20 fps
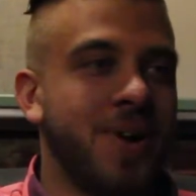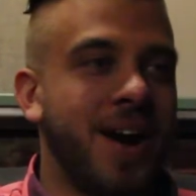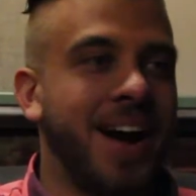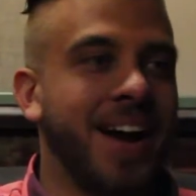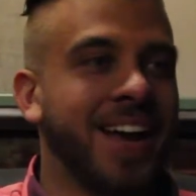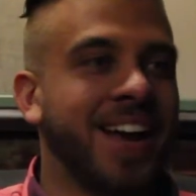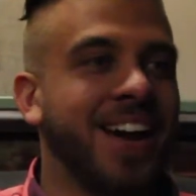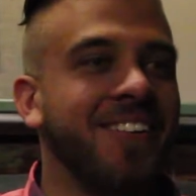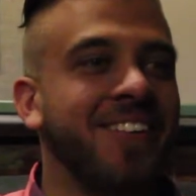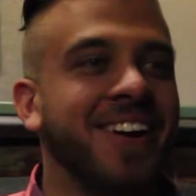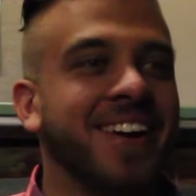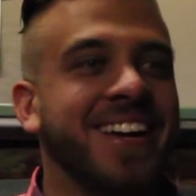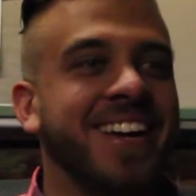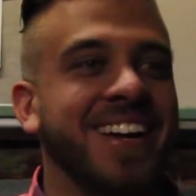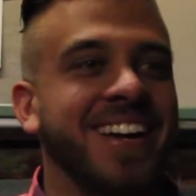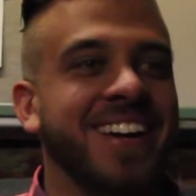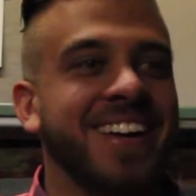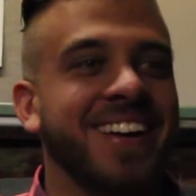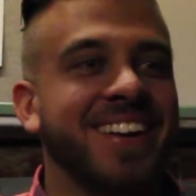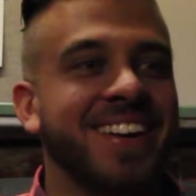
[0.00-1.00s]
I got
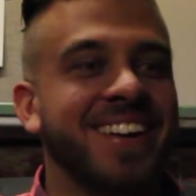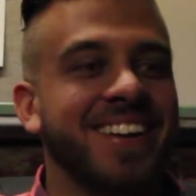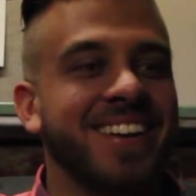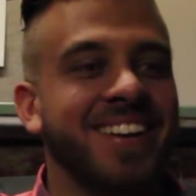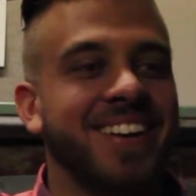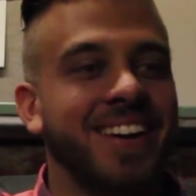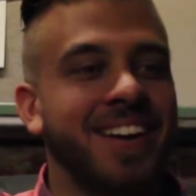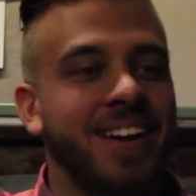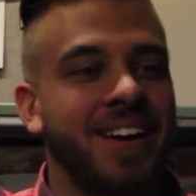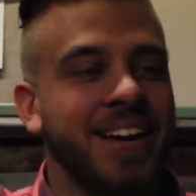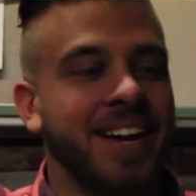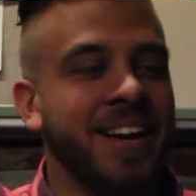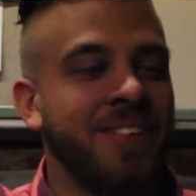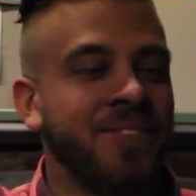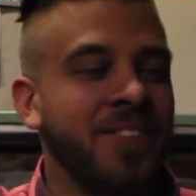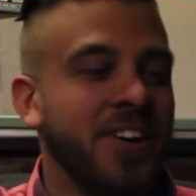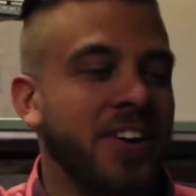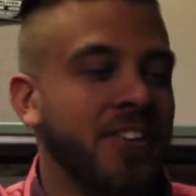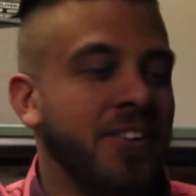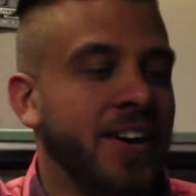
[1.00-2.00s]
lucky. I got
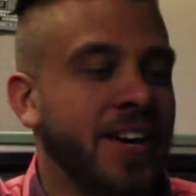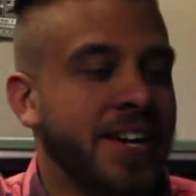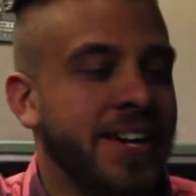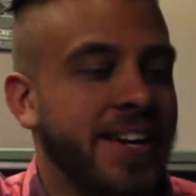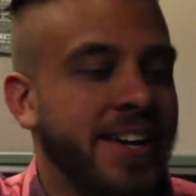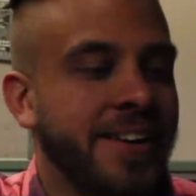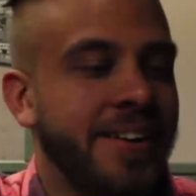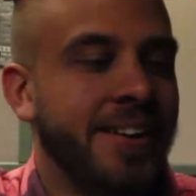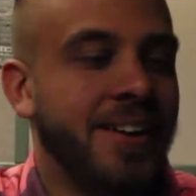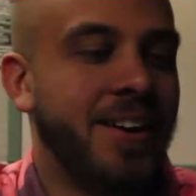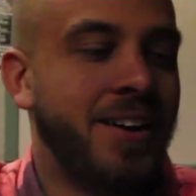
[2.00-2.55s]
very lucky.